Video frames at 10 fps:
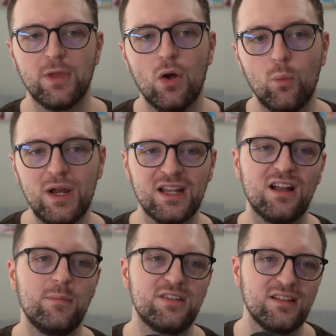when it
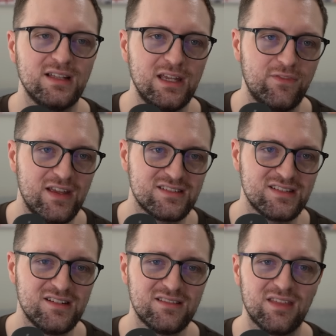comes to the league phases?
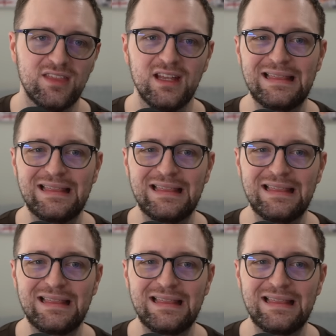Here's the thing.